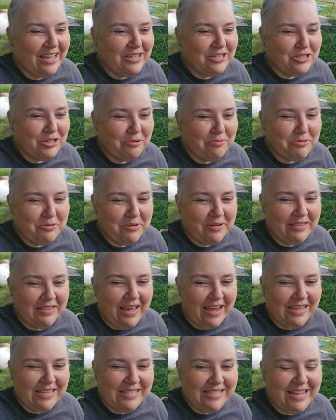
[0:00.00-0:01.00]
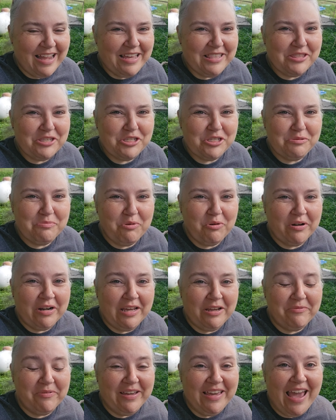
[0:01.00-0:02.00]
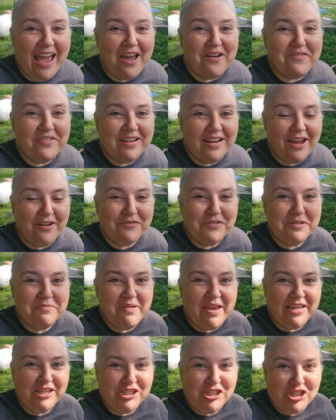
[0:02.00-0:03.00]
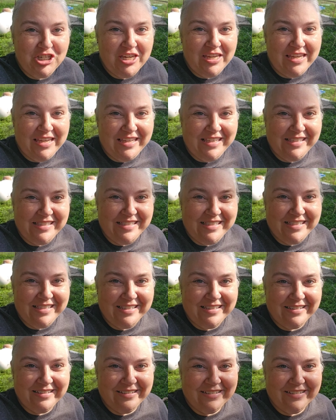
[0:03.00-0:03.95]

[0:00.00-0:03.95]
So between last night and this morning, we have enough to make cheese.